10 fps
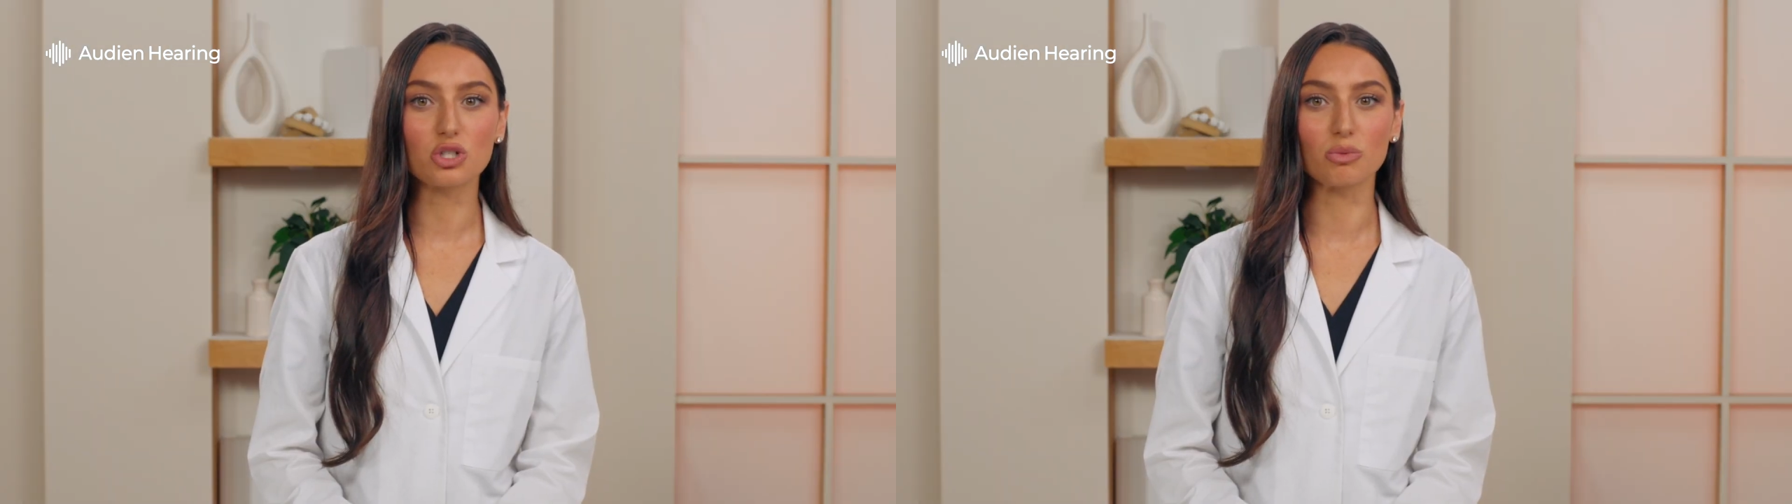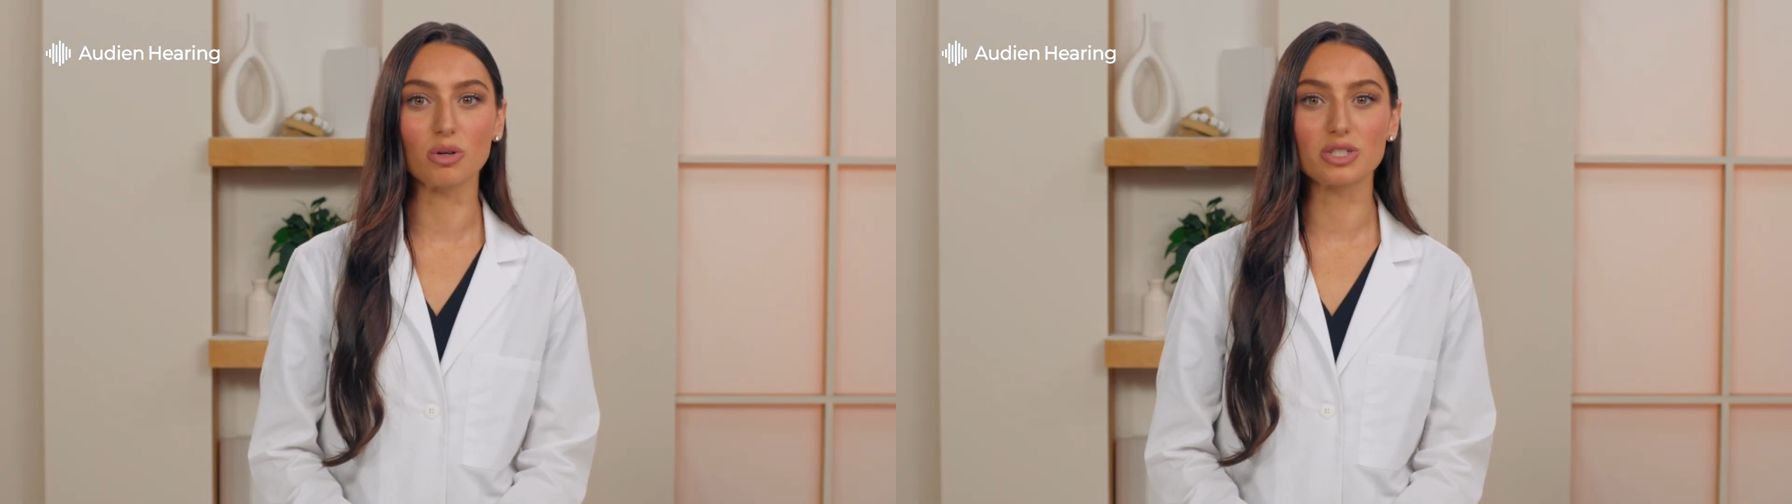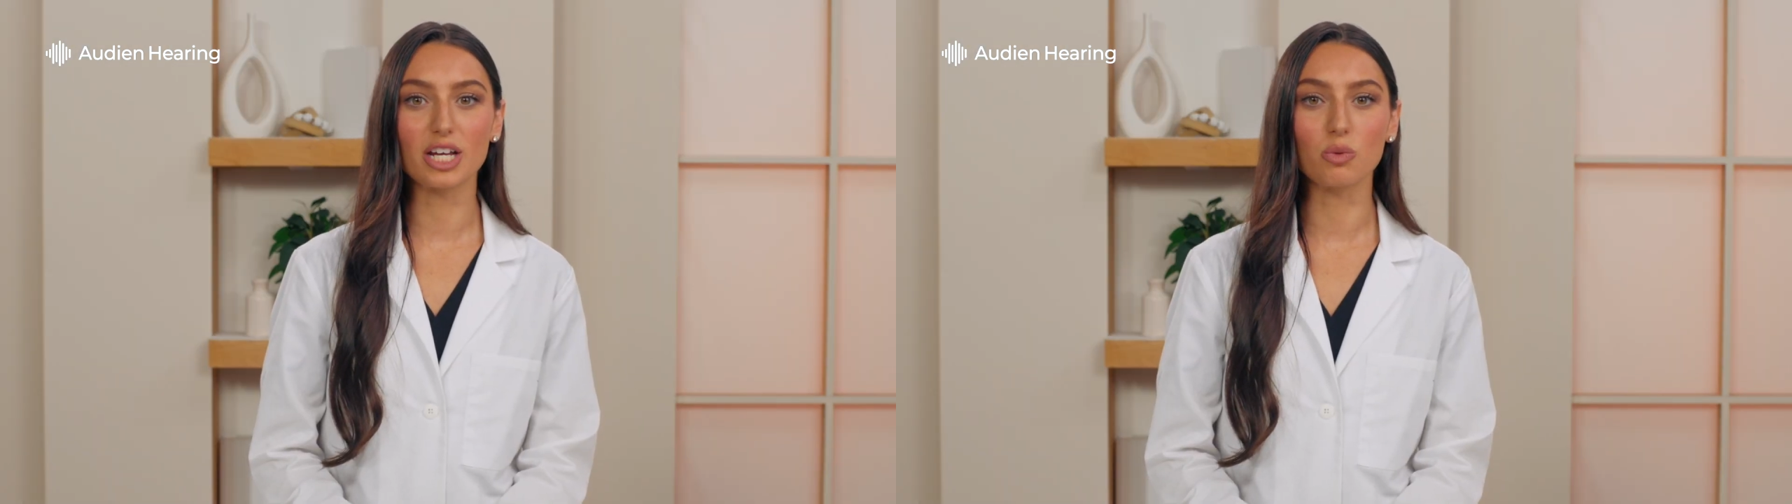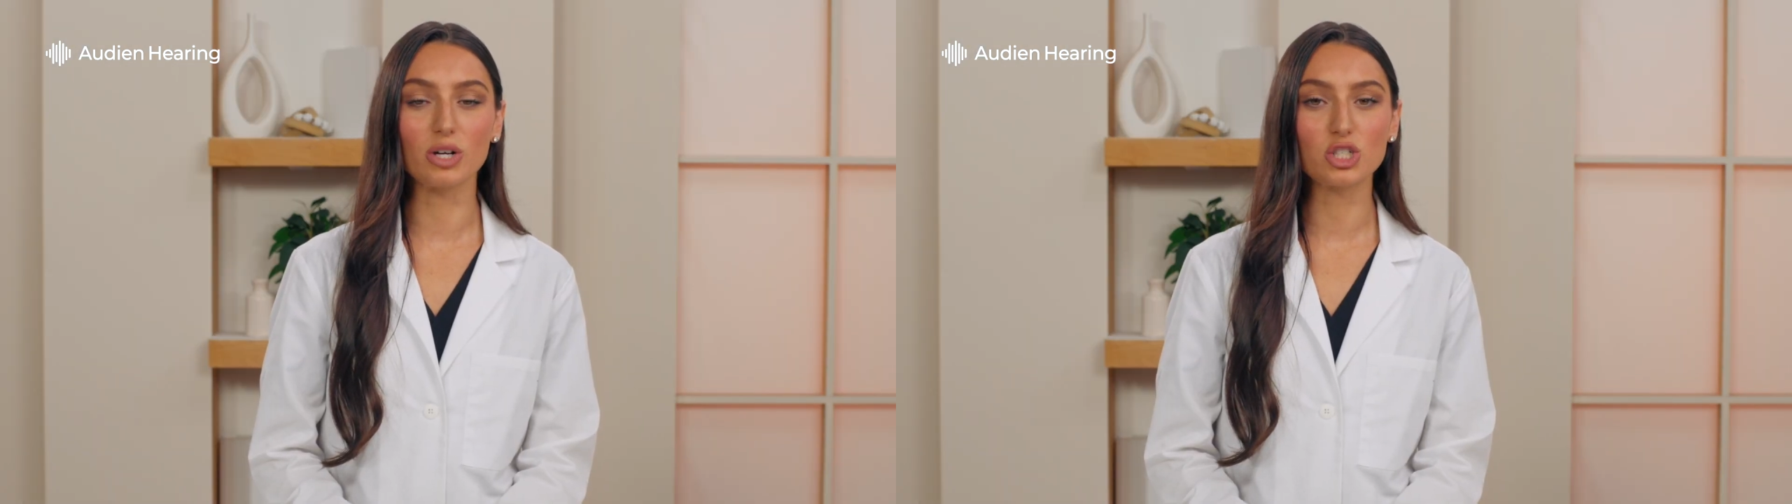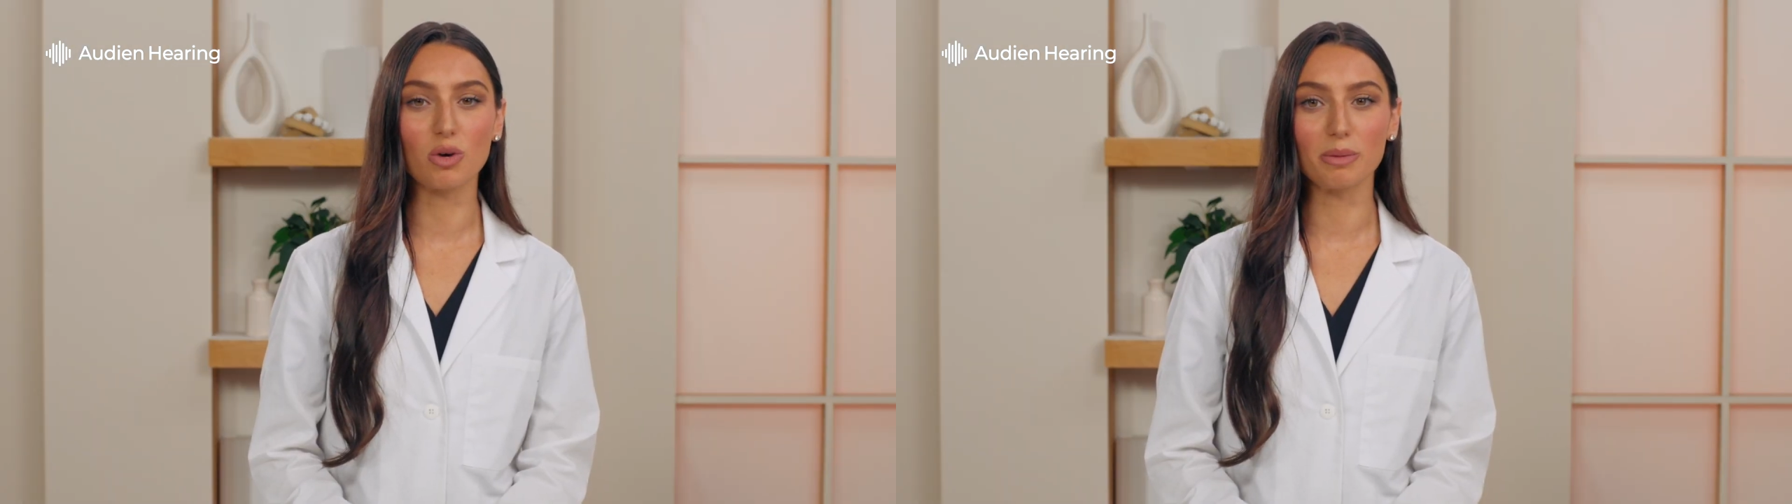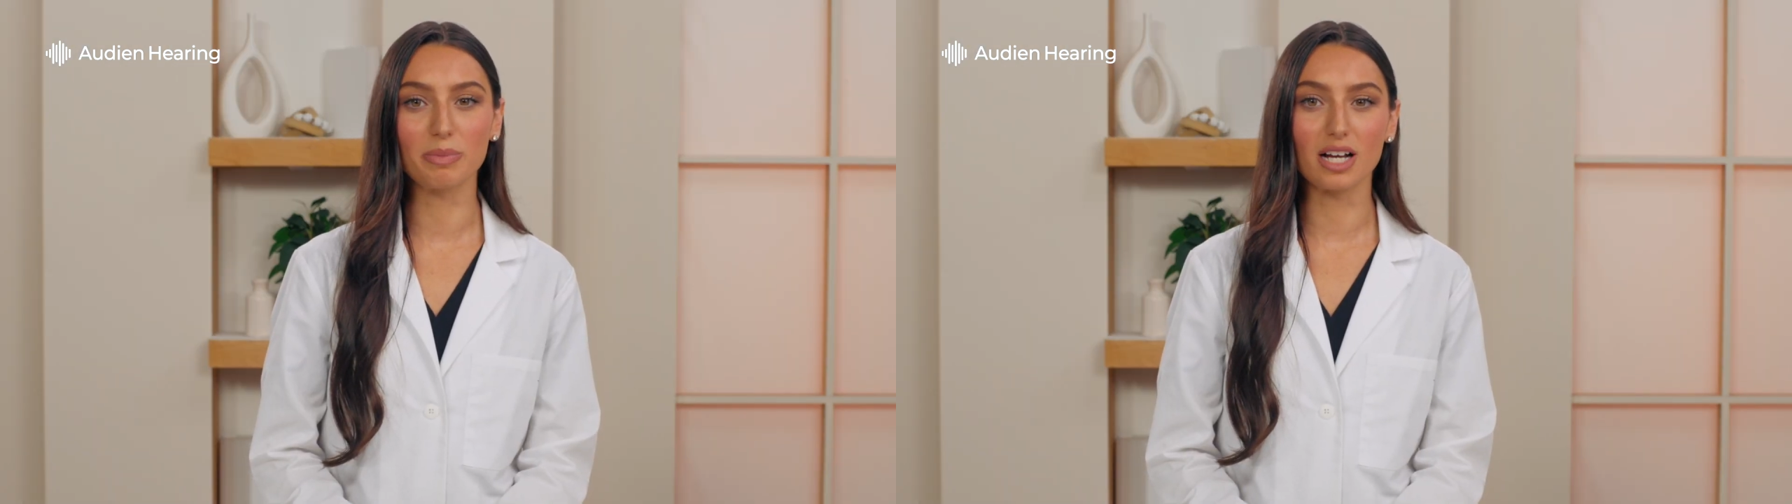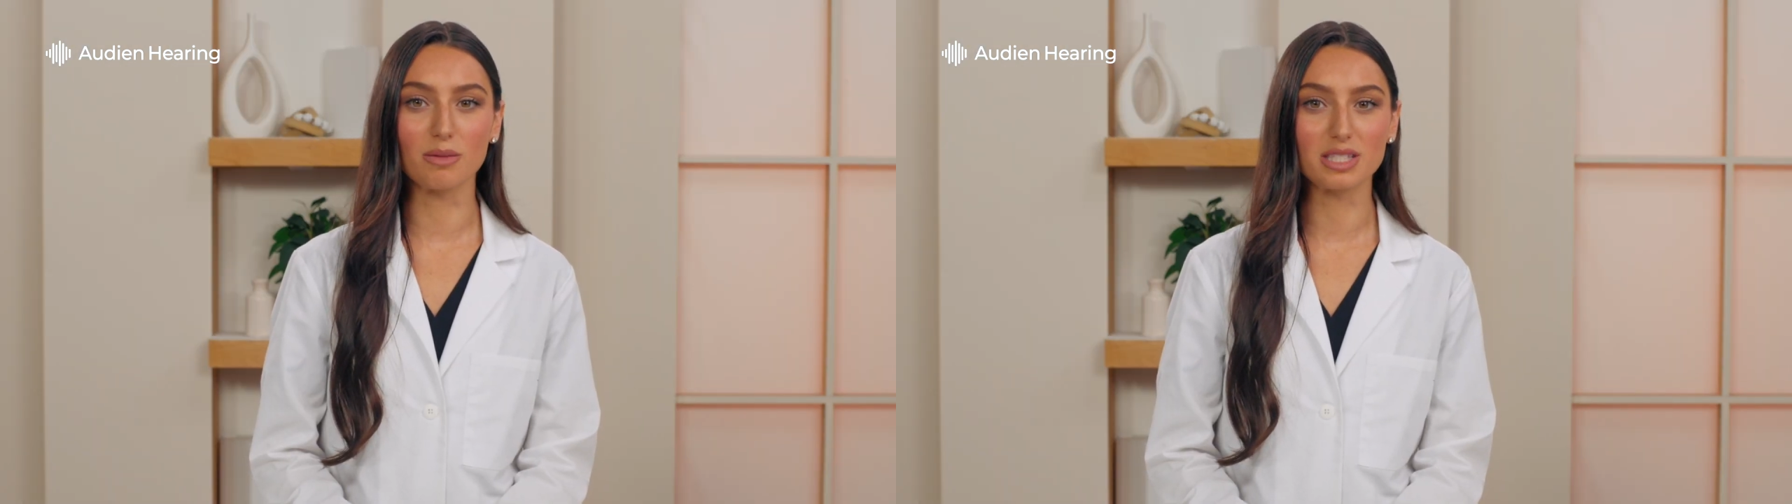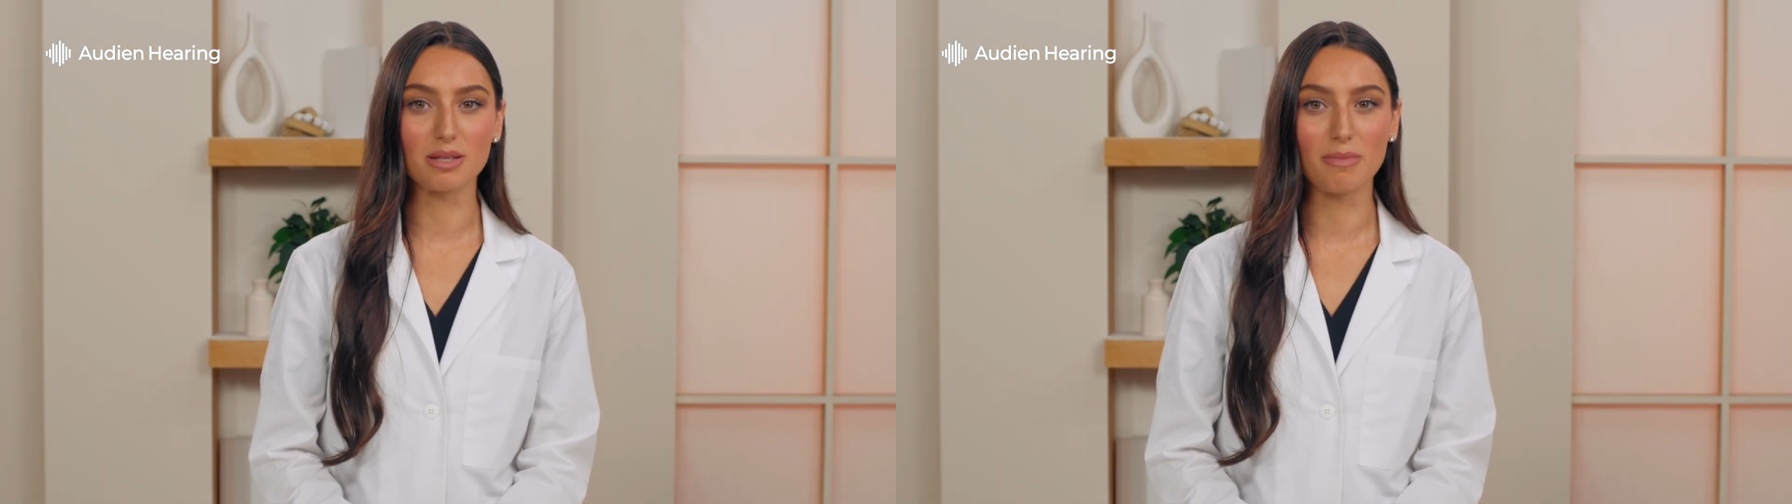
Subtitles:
to rotate which one becomes the